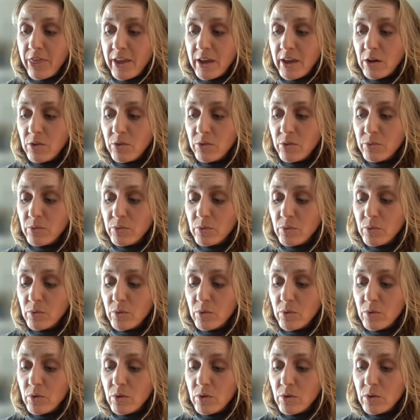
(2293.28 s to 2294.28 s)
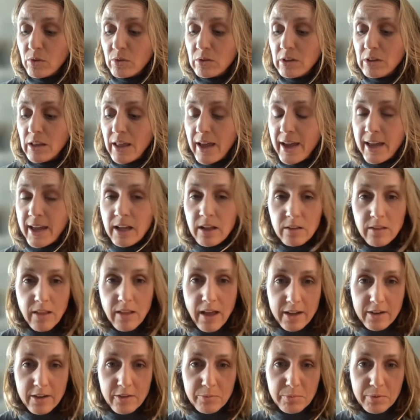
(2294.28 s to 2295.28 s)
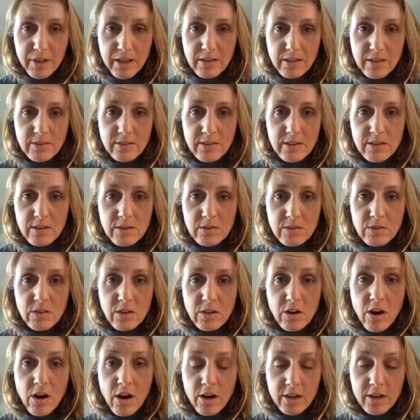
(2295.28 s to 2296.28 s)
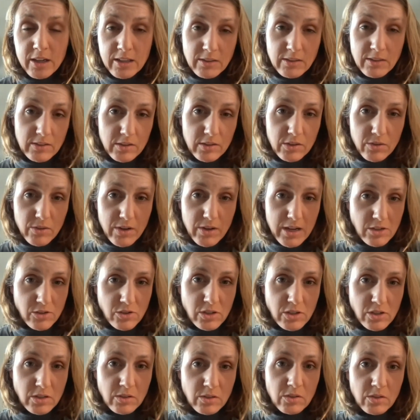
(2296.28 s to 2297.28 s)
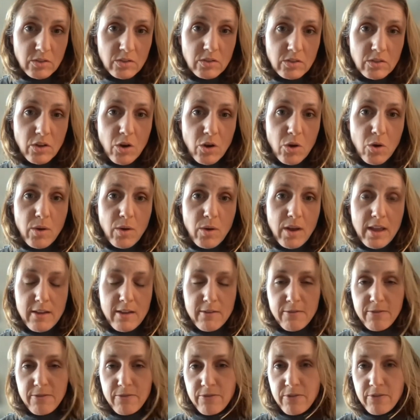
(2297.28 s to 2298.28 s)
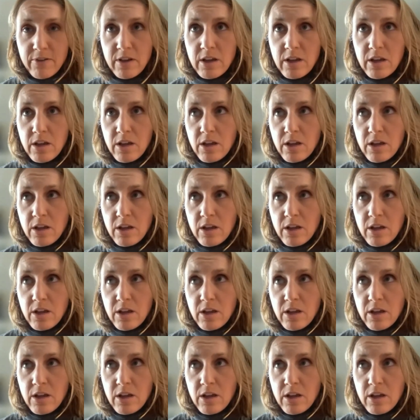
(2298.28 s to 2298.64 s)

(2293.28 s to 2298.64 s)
think, like a lot of places, there are considerations. So if